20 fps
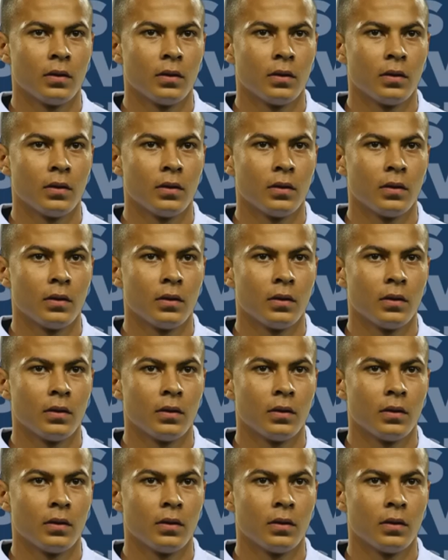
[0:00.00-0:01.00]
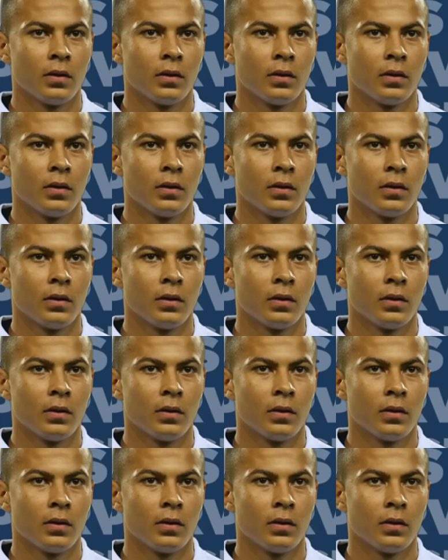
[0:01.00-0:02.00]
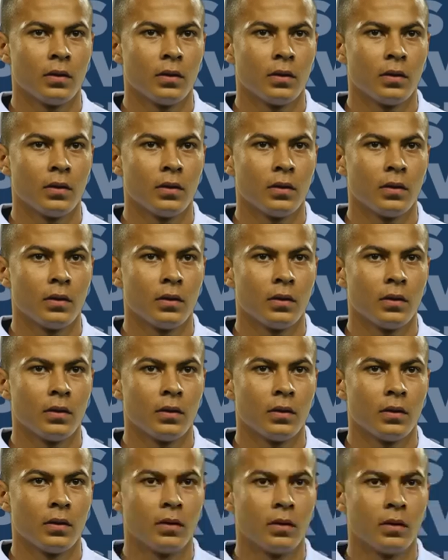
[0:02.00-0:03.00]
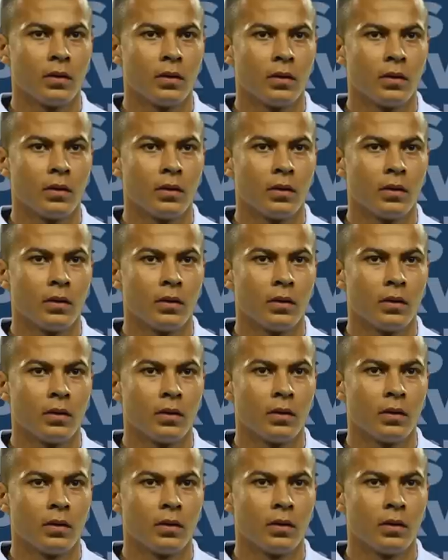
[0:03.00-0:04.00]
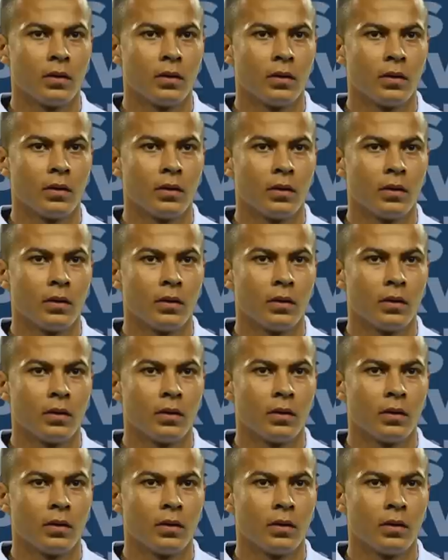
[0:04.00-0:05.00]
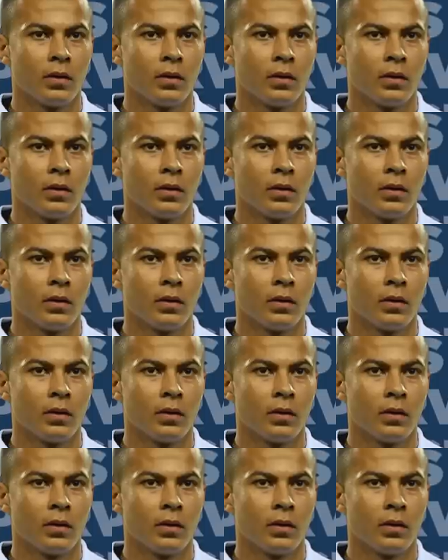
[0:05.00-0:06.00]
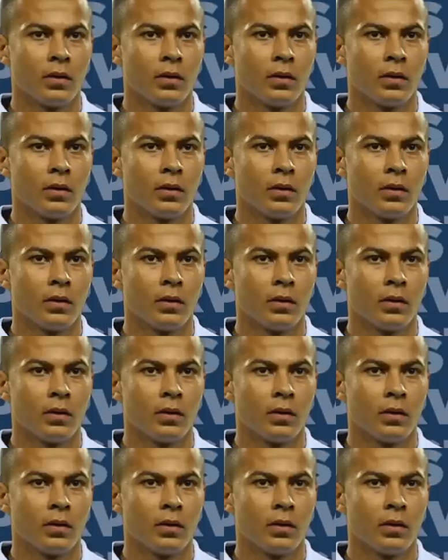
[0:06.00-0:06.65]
The person shown says nothing.